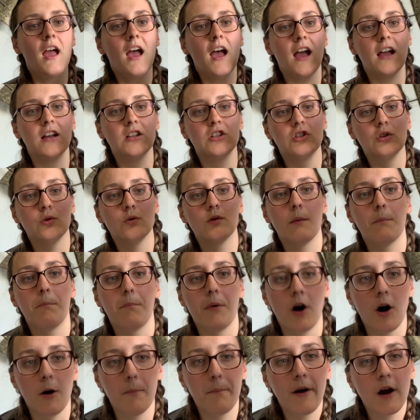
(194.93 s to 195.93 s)
I do the
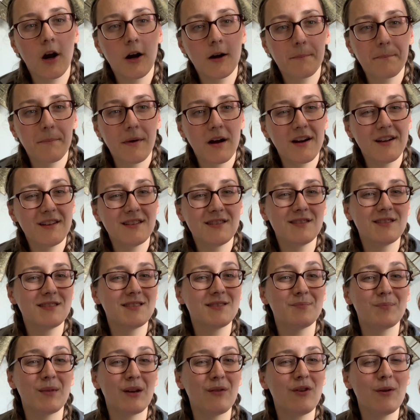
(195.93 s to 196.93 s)
ballpark
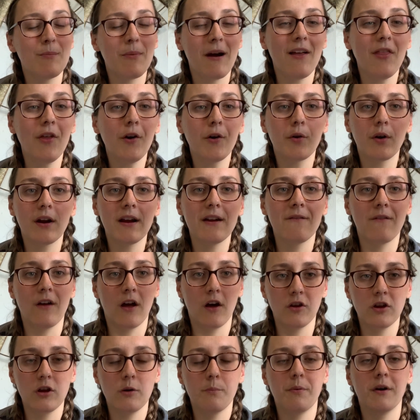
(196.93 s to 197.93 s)
buns. If you buy the Great
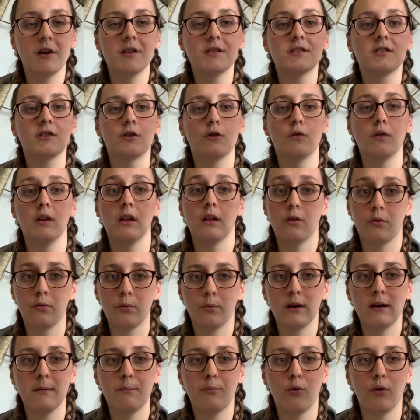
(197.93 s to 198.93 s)
Value buns, they're only
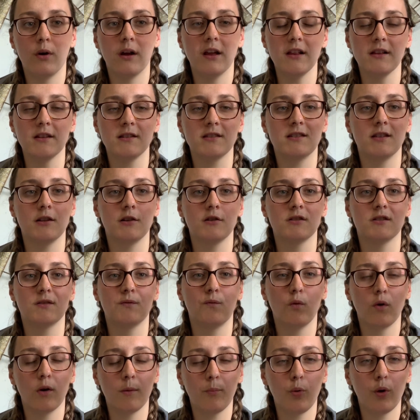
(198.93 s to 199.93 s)
3 points. There's
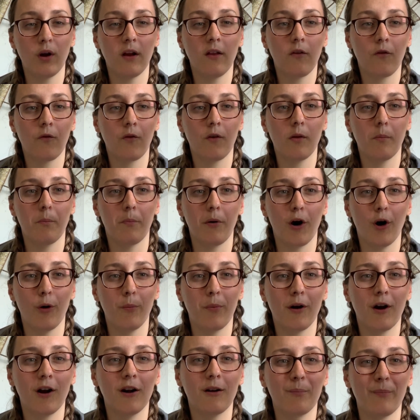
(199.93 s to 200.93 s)
4 points for the
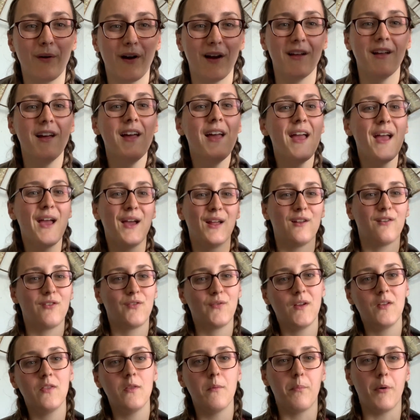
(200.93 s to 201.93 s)
ballpark, but I just
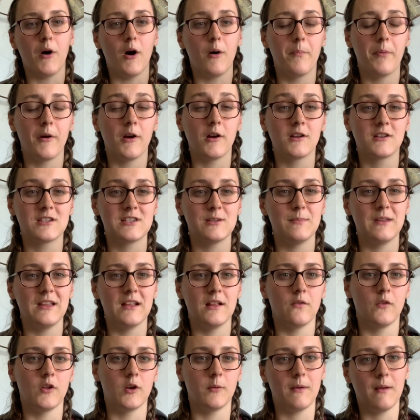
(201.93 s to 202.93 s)
find the ballpark to be
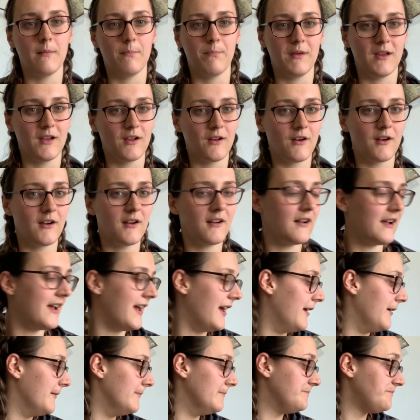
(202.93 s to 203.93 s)
a little bit bigger
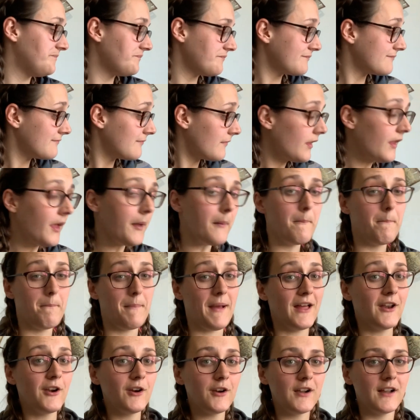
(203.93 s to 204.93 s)
and
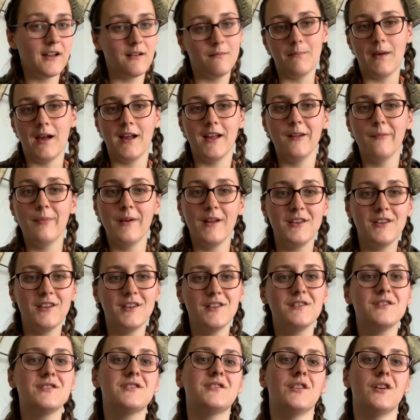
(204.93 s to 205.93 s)
better in my
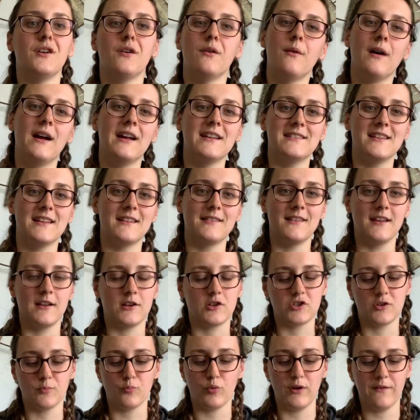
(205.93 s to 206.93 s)
opinion, so I take the
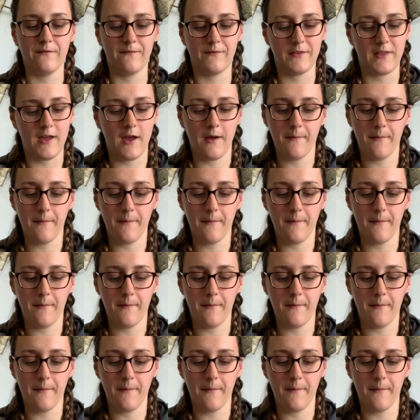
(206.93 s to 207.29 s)
extra point for